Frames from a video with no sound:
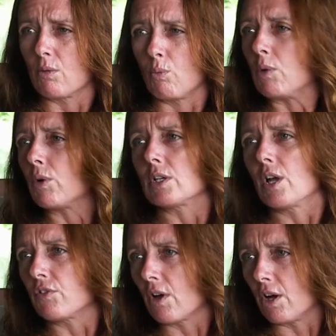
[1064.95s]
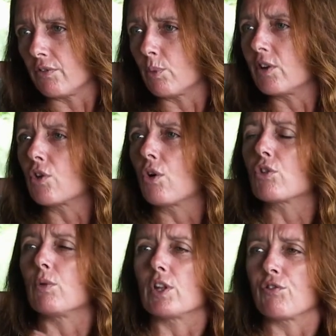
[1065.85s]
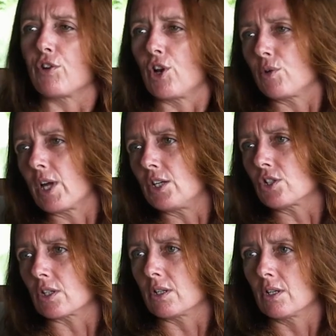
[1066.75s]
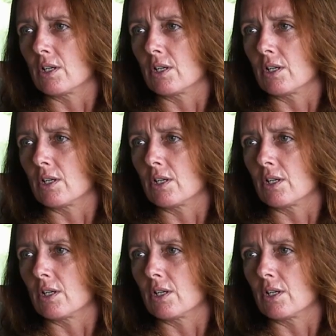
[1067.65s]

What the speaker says: we wouldn't have dived. We'd have gone to a different location.